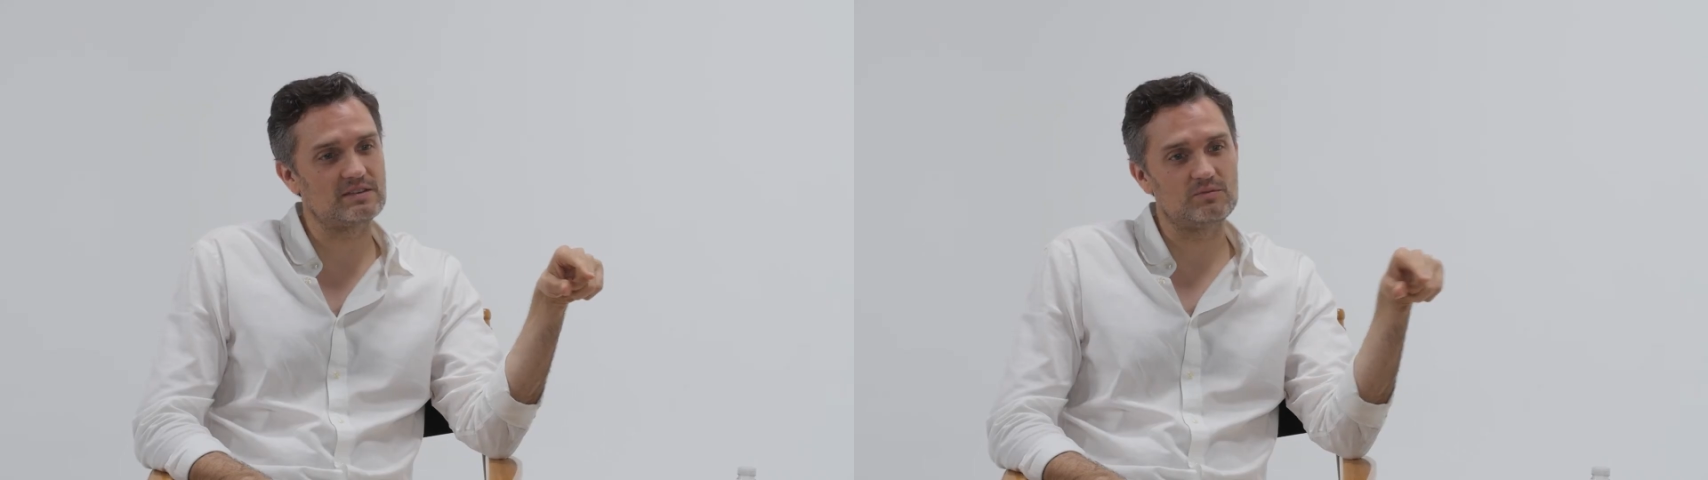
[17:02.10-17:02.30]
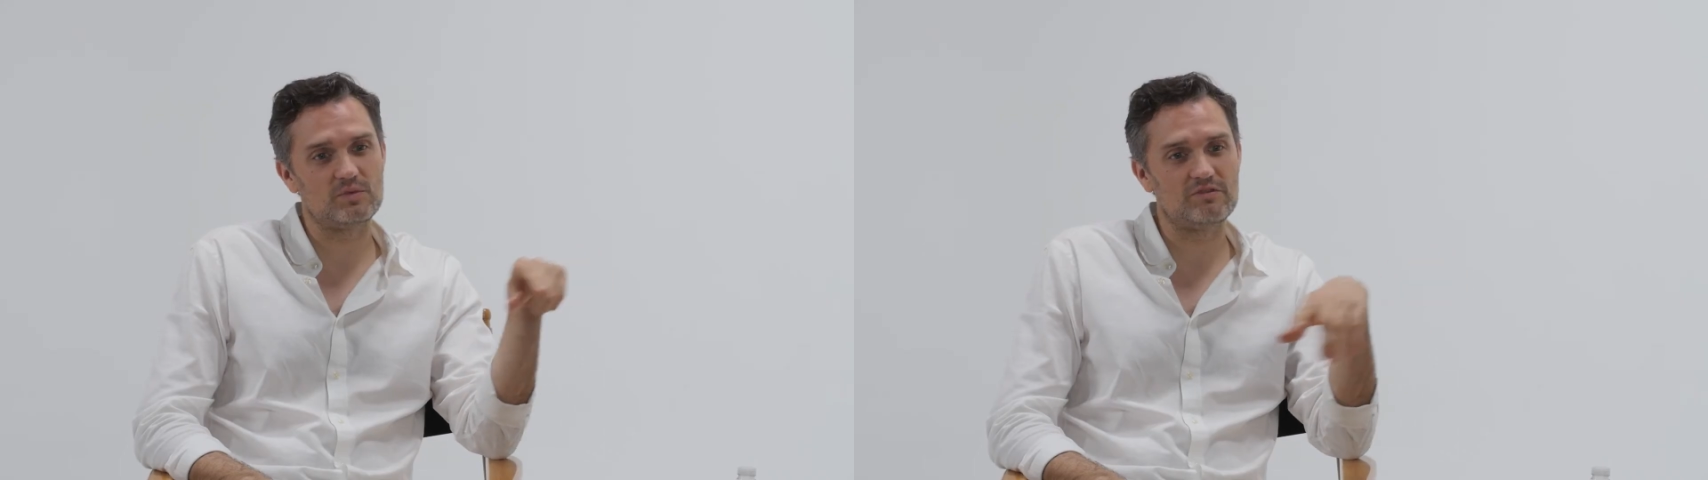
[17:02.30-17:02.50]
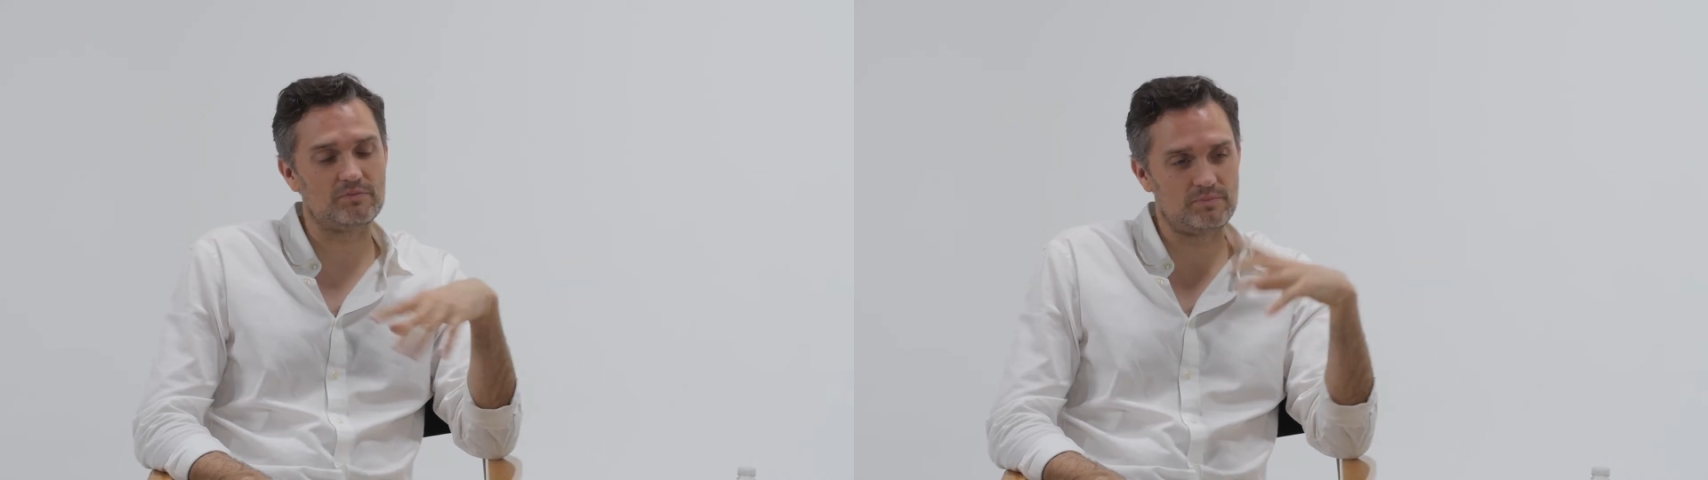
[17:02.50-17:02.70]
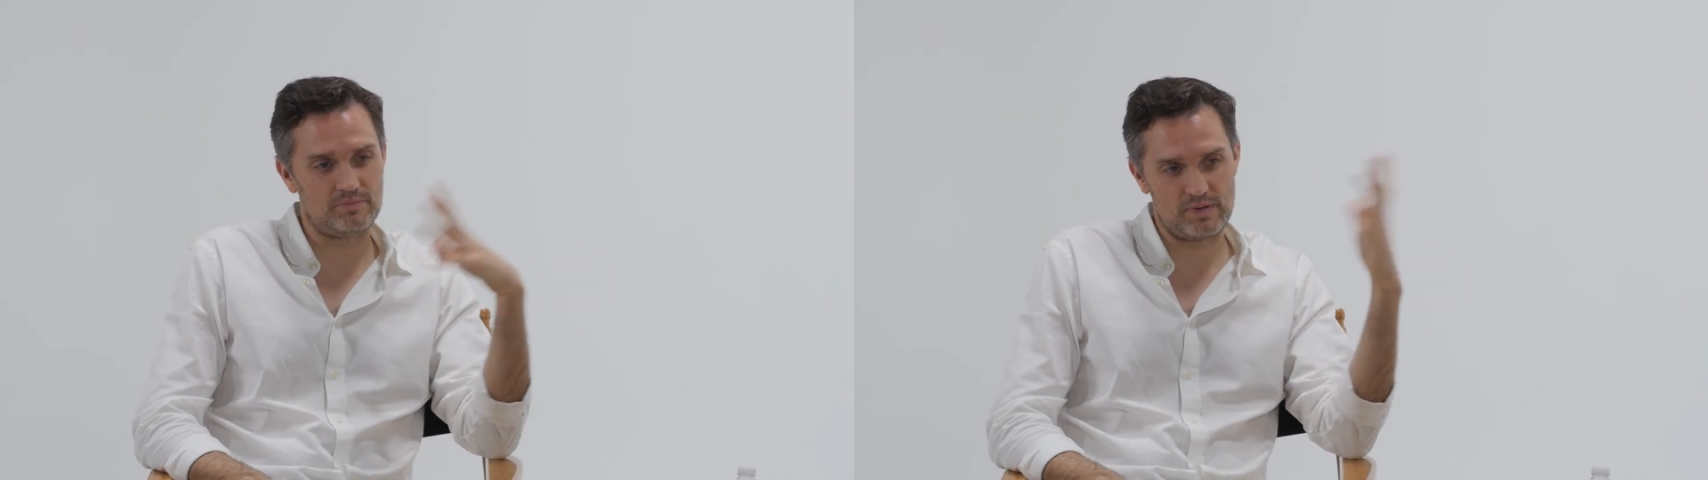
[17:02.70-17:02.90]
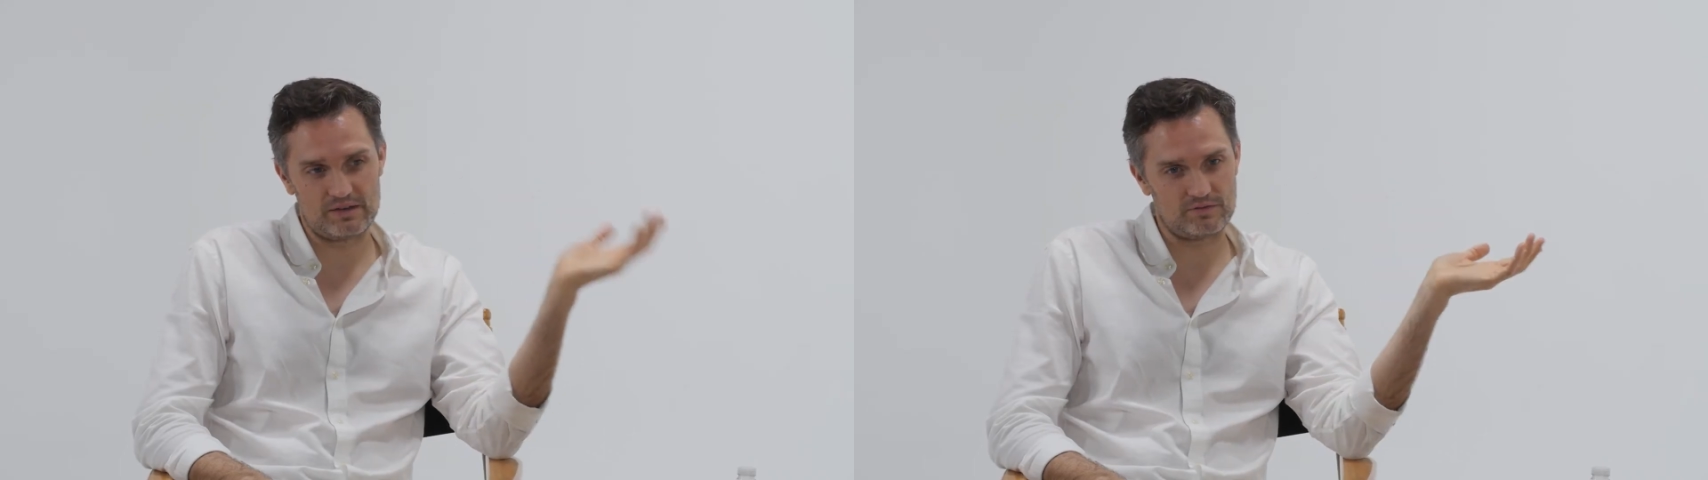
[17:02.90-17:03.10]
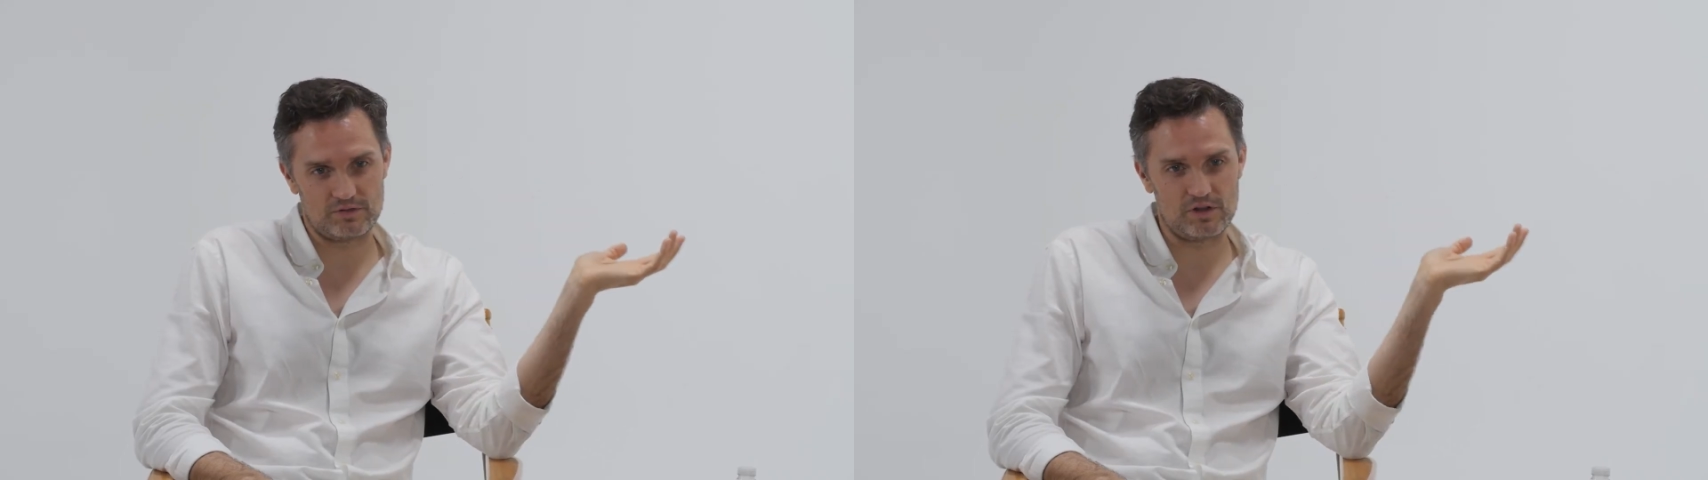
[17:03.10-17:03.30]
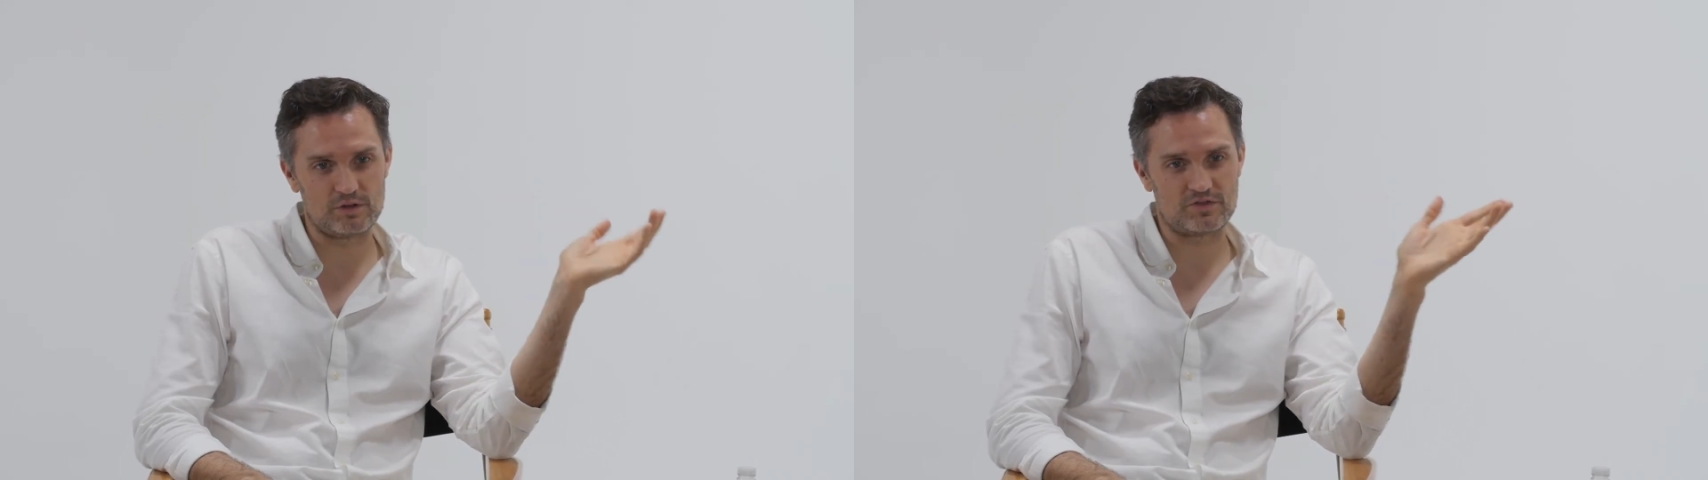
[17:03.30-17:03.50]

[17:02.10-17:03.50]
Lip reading: and we've been close